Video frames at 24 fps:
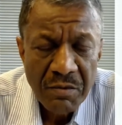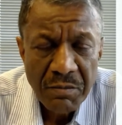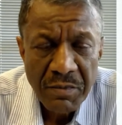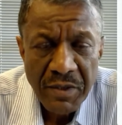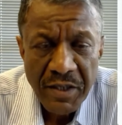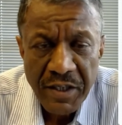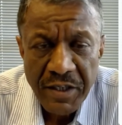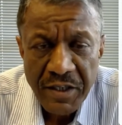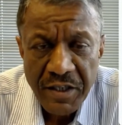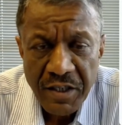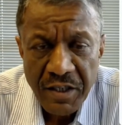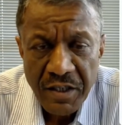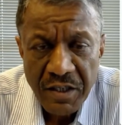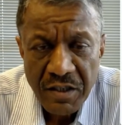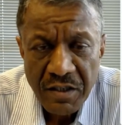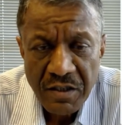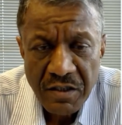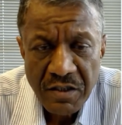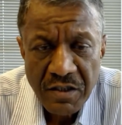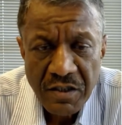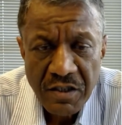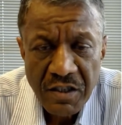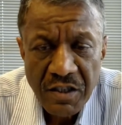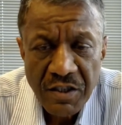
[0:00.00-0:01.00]
But
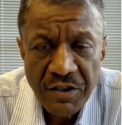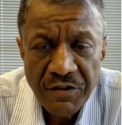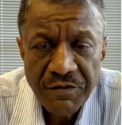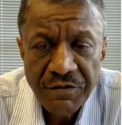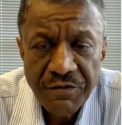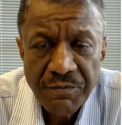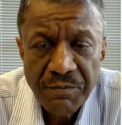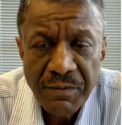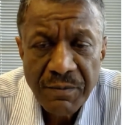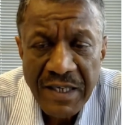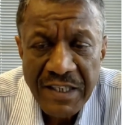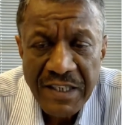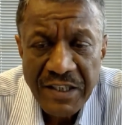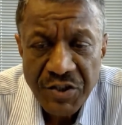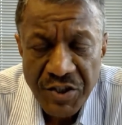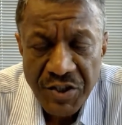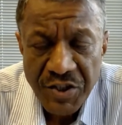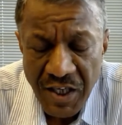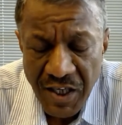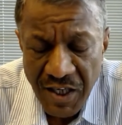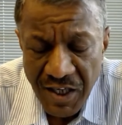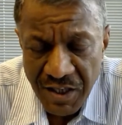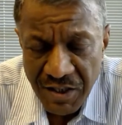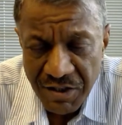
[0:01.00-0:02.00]
if by
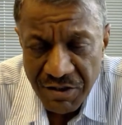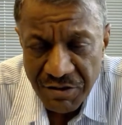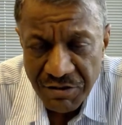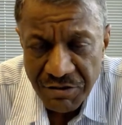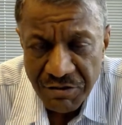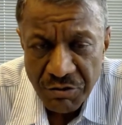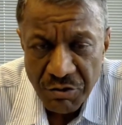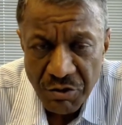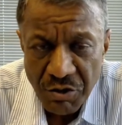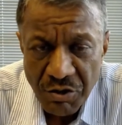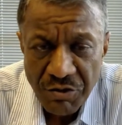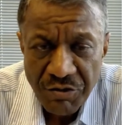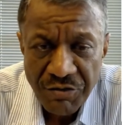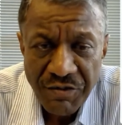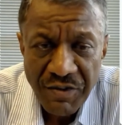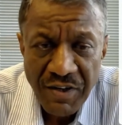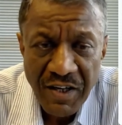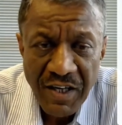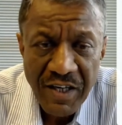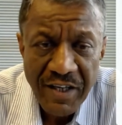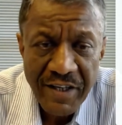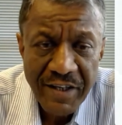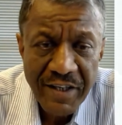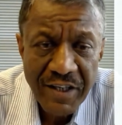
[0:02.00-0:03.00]
chance you are
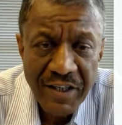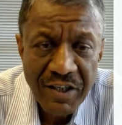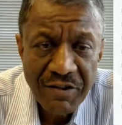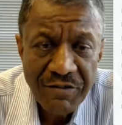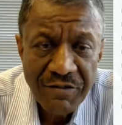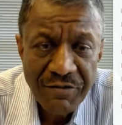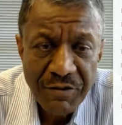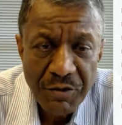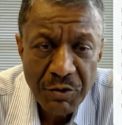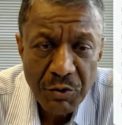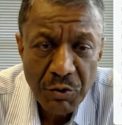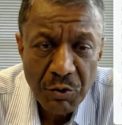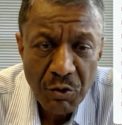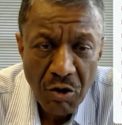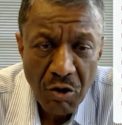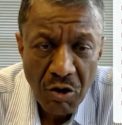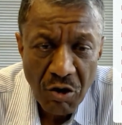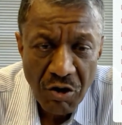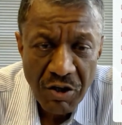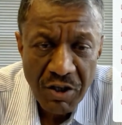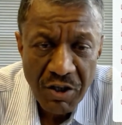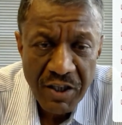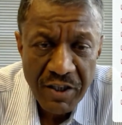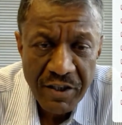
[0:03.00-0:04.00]
firing fuel
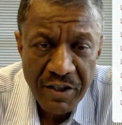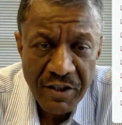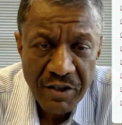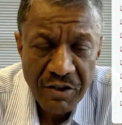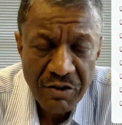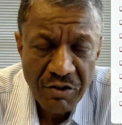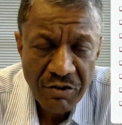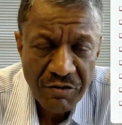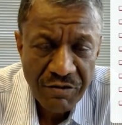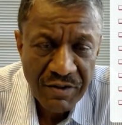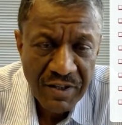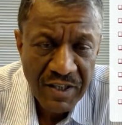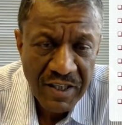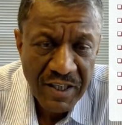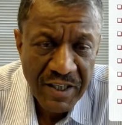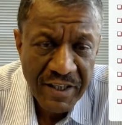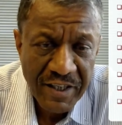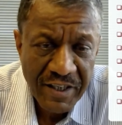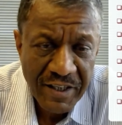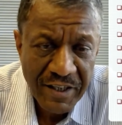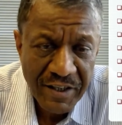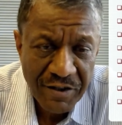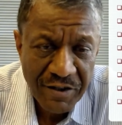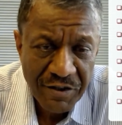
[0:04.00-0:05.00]
oil in your fire
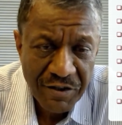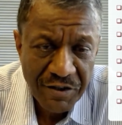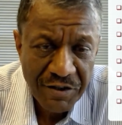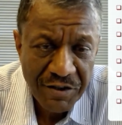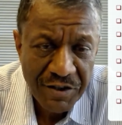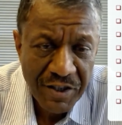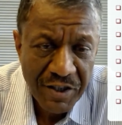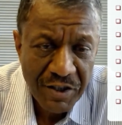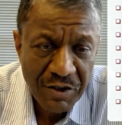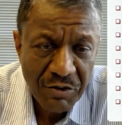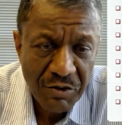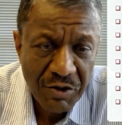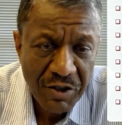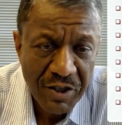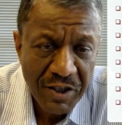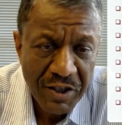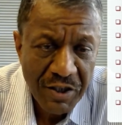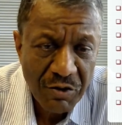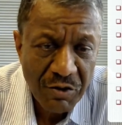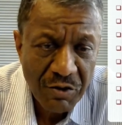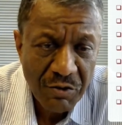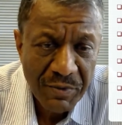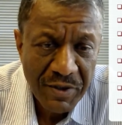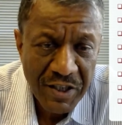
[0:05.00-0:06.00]
heater, then you need
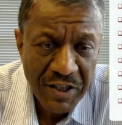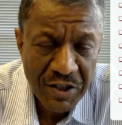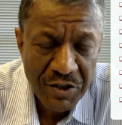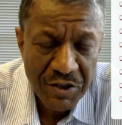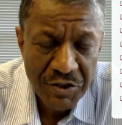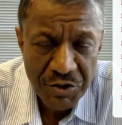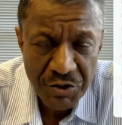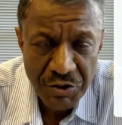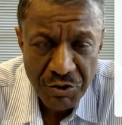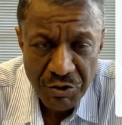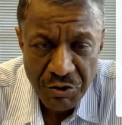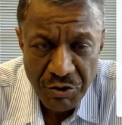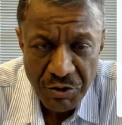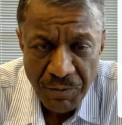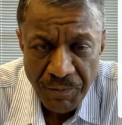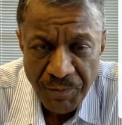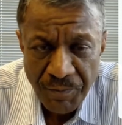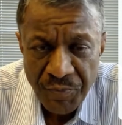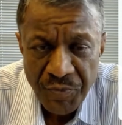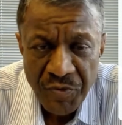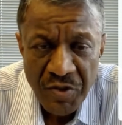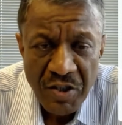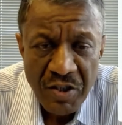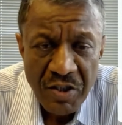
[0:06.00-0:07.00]
to make sure
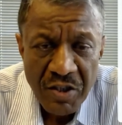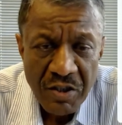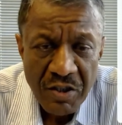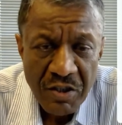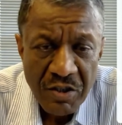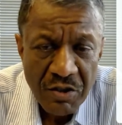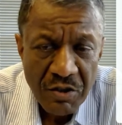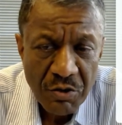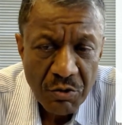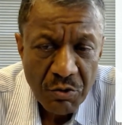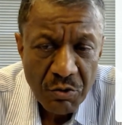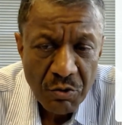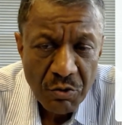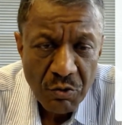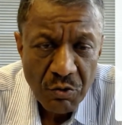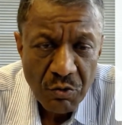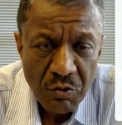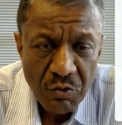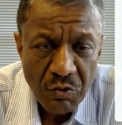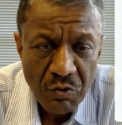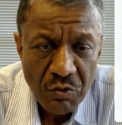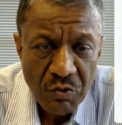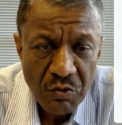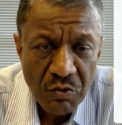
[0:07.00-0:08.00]

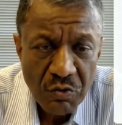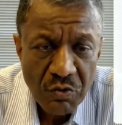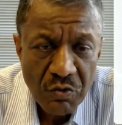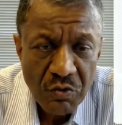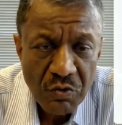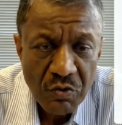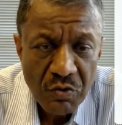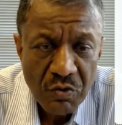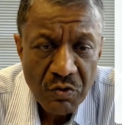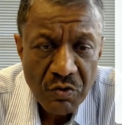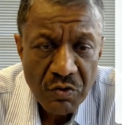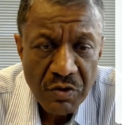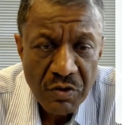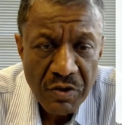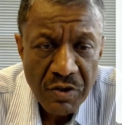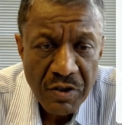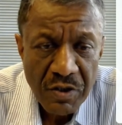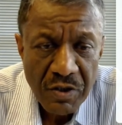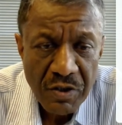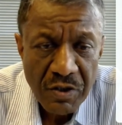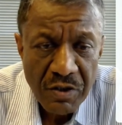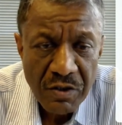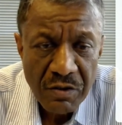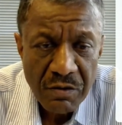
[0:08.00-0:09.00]
you
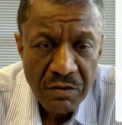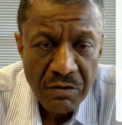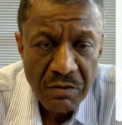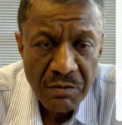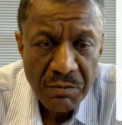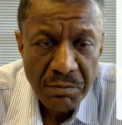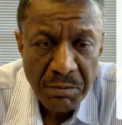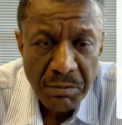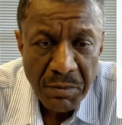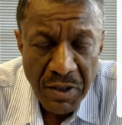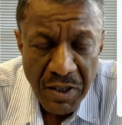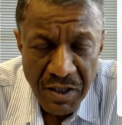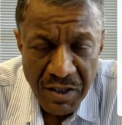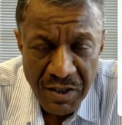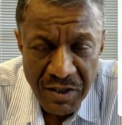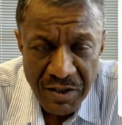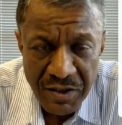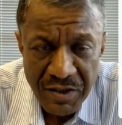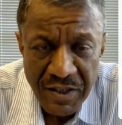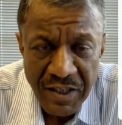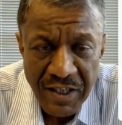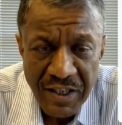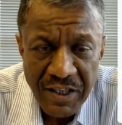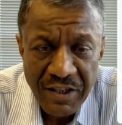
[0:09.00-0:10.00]

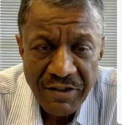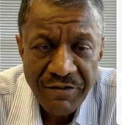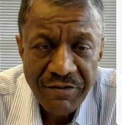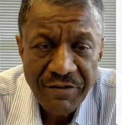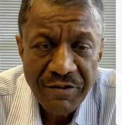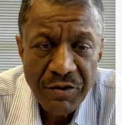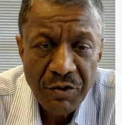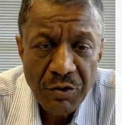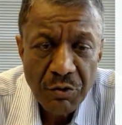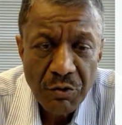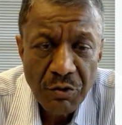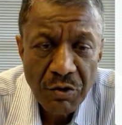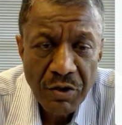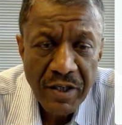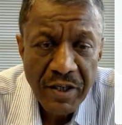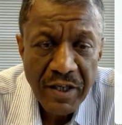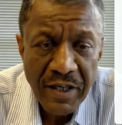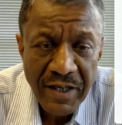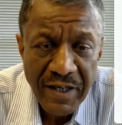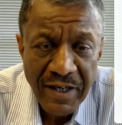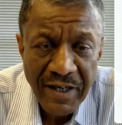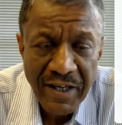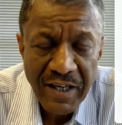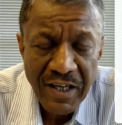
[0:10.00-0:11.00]
burn that fuel
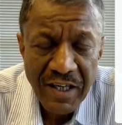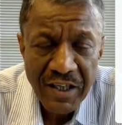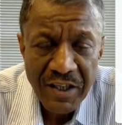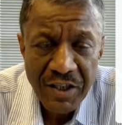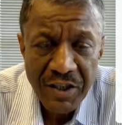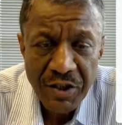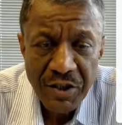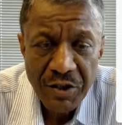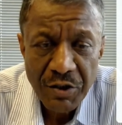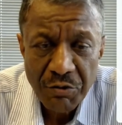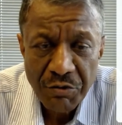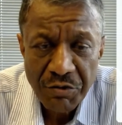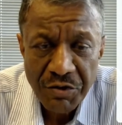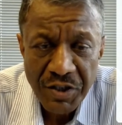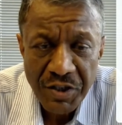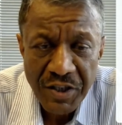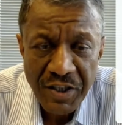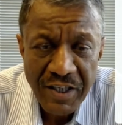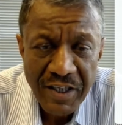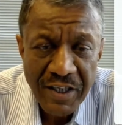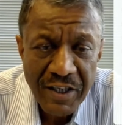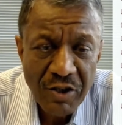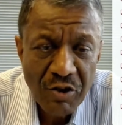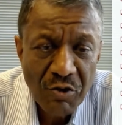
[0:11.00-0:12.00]
correctly
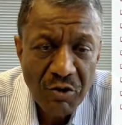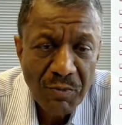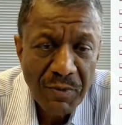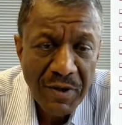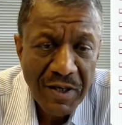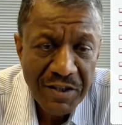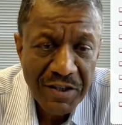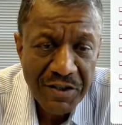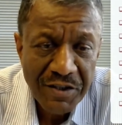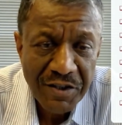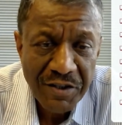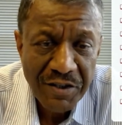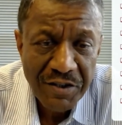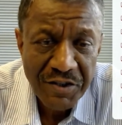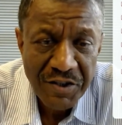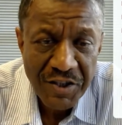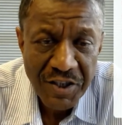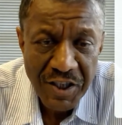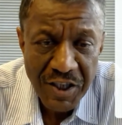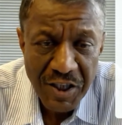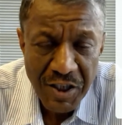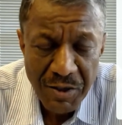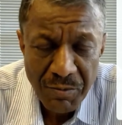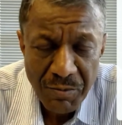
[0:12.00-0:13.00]
using an atomizing
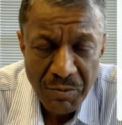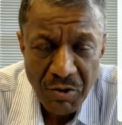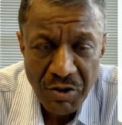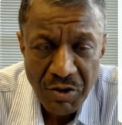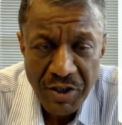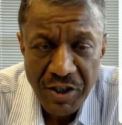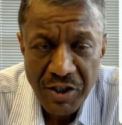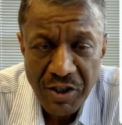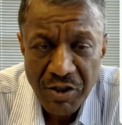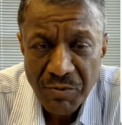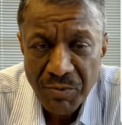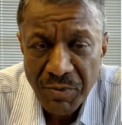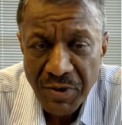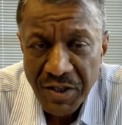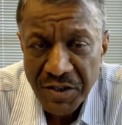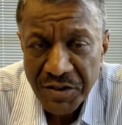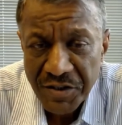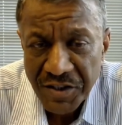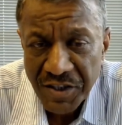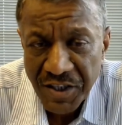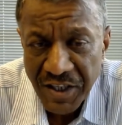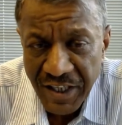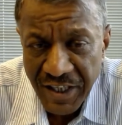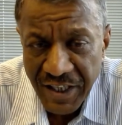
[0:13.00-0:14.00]
steam or
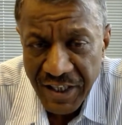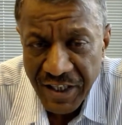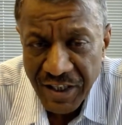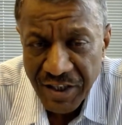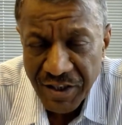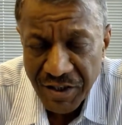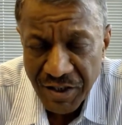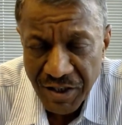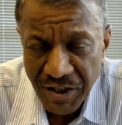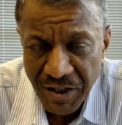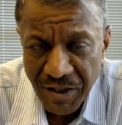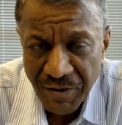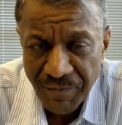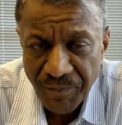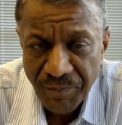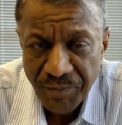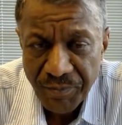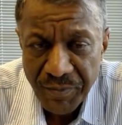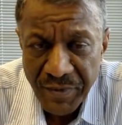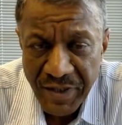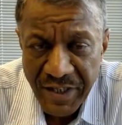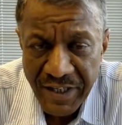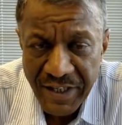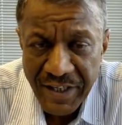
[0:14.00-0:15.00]
atomizing air
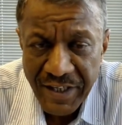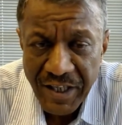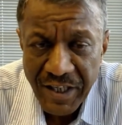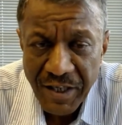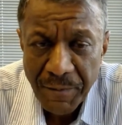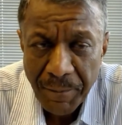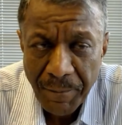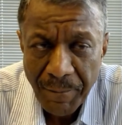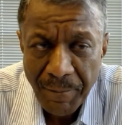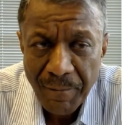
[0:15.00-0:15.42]
media.